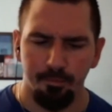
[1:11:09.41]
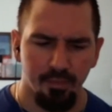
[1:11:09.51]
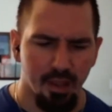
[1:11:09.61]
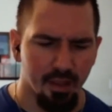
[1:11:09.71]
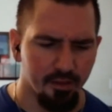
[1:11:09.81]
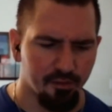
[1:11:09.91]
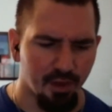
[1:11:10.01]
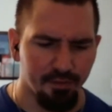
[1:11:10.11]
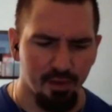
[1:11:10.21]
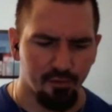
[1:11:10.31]
And
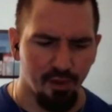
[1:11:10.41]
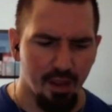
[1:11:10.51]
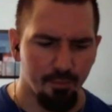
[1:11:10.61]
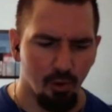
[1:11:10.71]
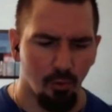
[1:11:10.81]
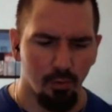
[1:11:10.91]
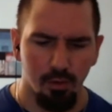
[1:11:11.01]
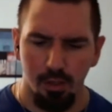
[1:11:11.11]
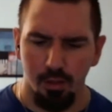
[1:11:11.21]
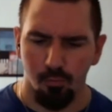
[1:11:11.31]
Asante Samuel
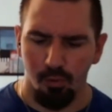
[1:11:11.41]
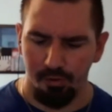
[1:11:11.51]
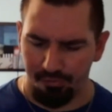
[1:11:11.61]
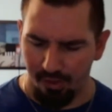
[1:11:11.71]
was